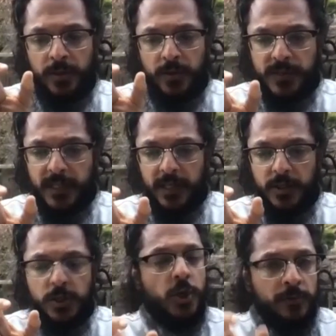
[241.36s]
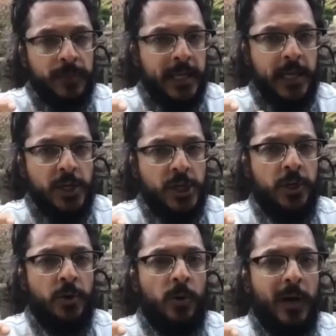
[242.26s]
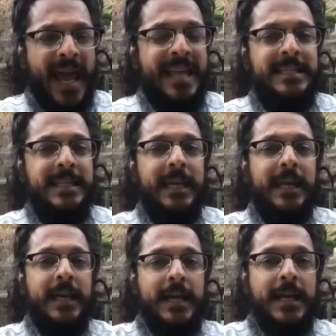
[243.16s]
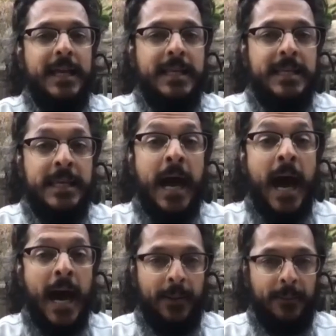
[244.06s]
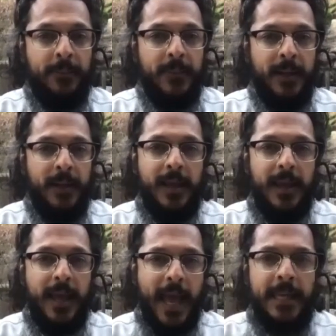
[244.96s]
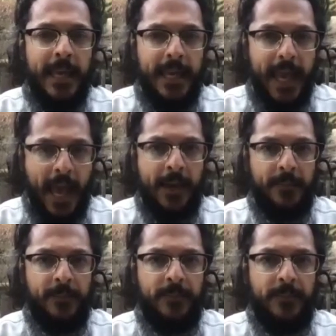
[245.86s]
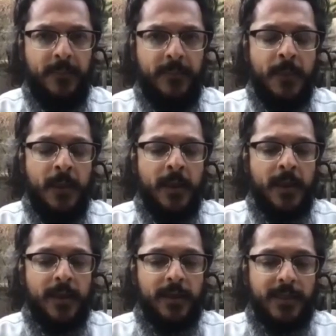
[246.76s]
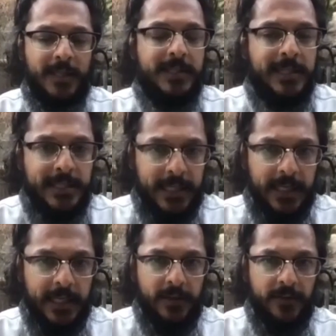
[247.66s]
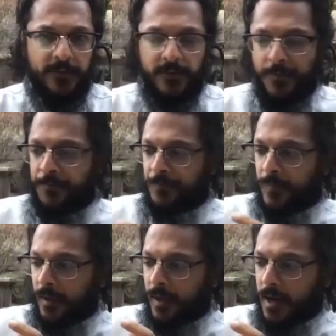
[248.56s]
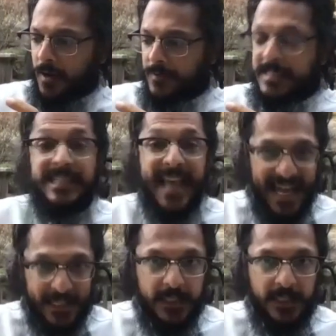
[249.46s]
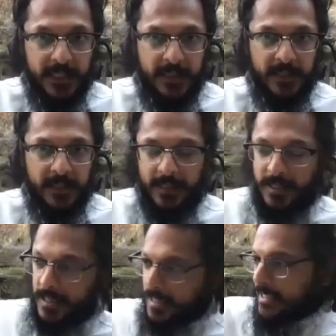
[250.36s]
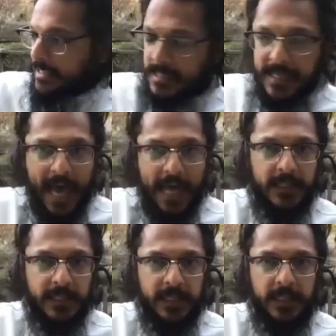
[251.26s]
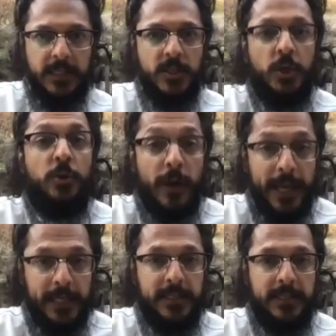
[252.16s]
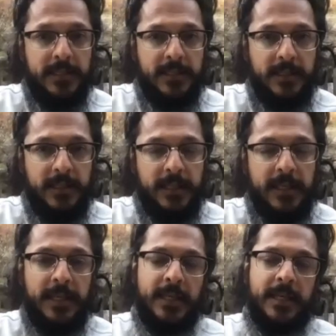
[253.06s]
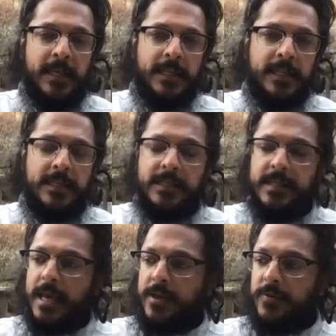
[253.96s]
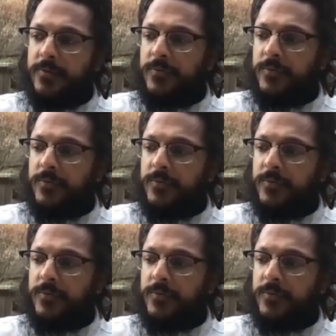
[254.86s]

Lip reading: there's the termination or ending, nam, N-A-M. That's indicative of a set. This set is great. This set of